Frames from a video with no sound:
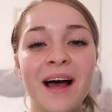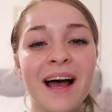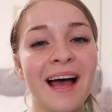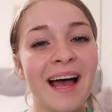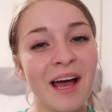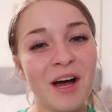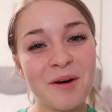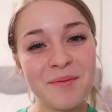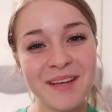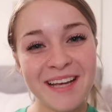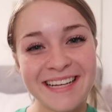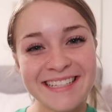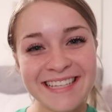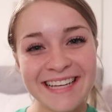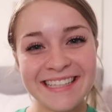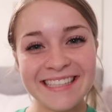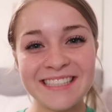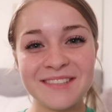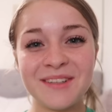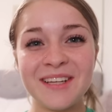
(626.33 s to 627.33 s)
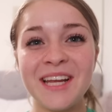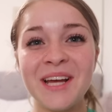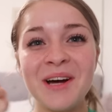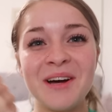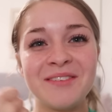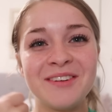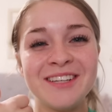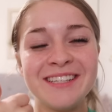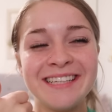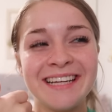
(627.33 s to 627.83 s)
I hope you guys liked this video.
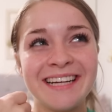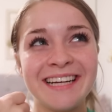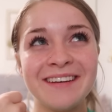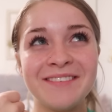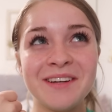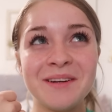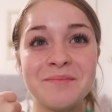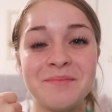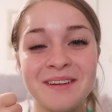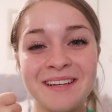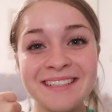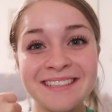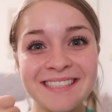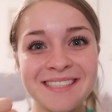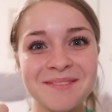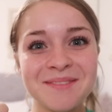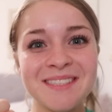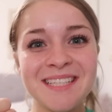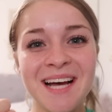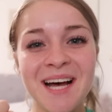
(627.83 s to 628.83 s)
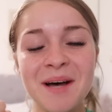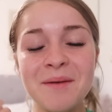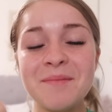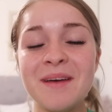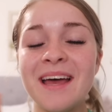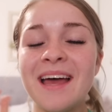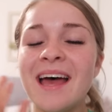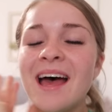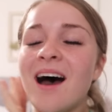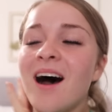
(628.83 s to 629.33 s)
If you did, give it a big thumbs
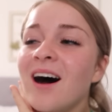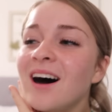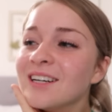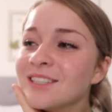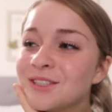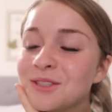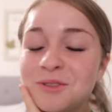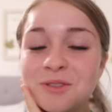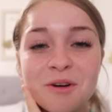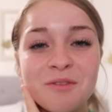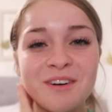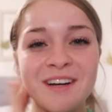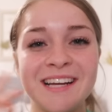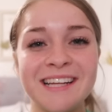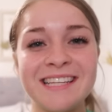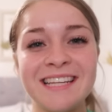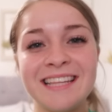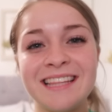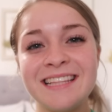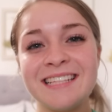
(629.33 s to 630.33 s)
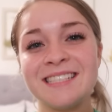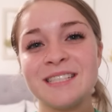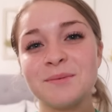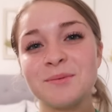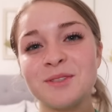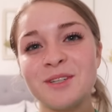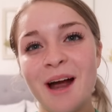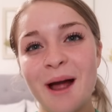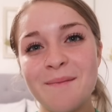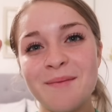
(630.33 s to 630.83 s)
up. Also, don't forget to hit the
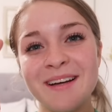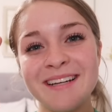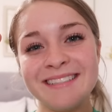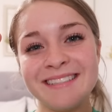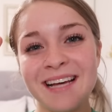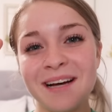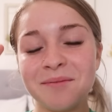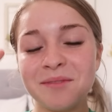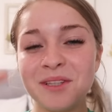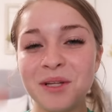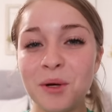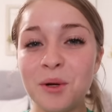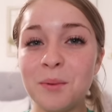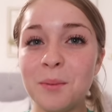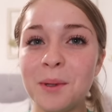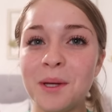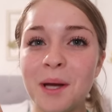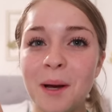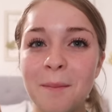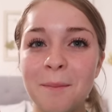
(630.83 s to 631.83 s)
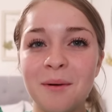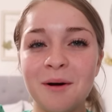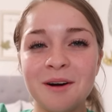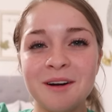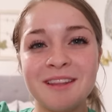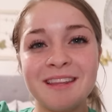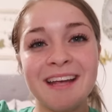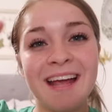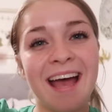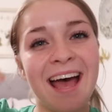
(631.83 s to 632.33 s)
subscribe button down below to become
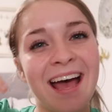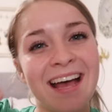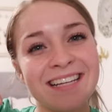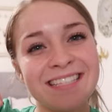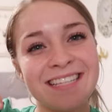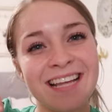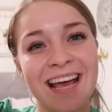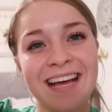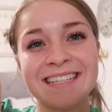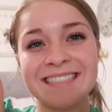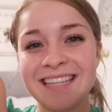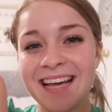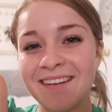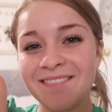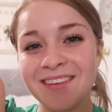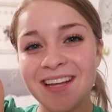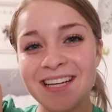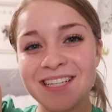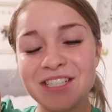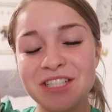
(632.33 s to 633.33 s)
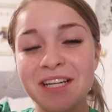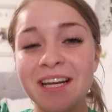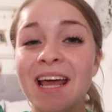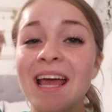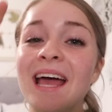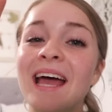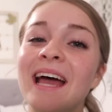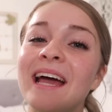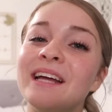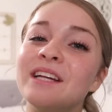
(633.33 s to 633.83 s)
part of the hashtag SavNation.
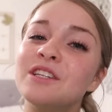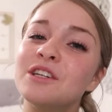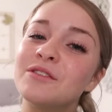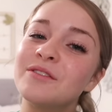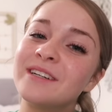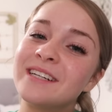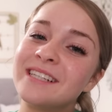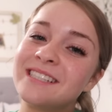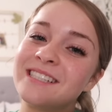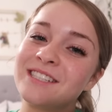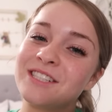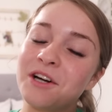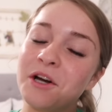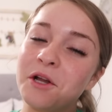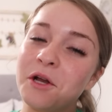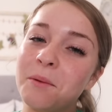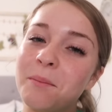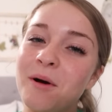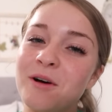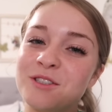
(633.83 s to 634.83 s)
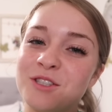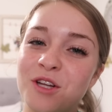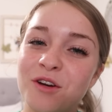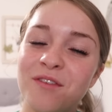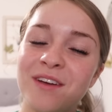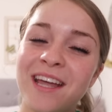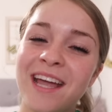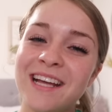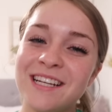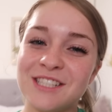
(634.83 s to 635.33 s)
And don't forget to turn on your post
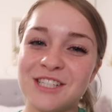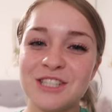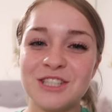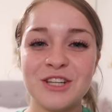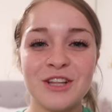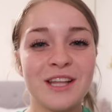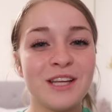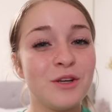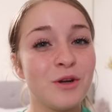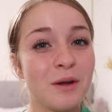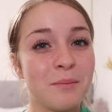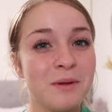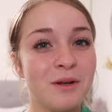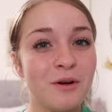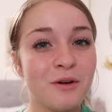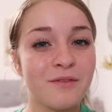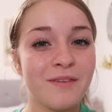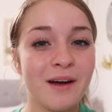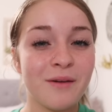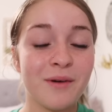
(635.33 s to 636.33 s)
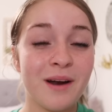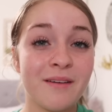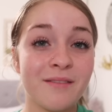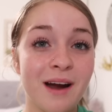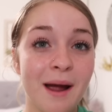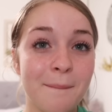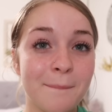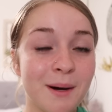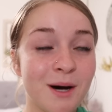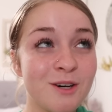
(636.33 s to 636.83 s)
notifications so that you can be notified
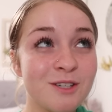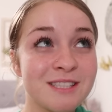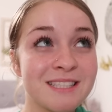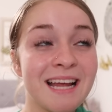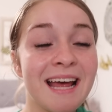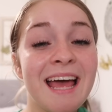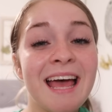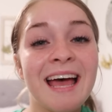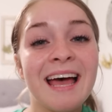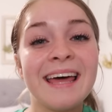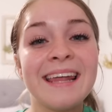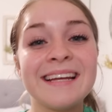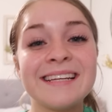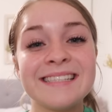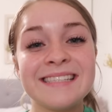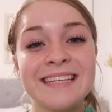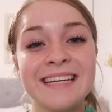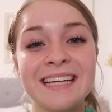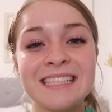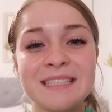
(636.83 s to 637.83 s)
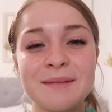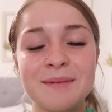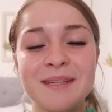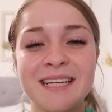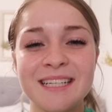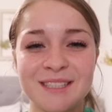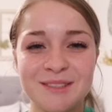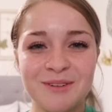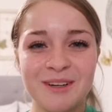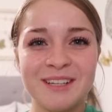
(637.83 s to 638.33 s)
whenever I post. And I'll see you guys in my
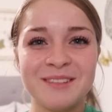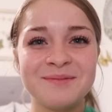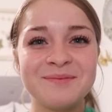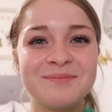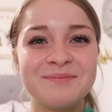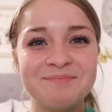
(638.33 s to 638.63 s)
next one.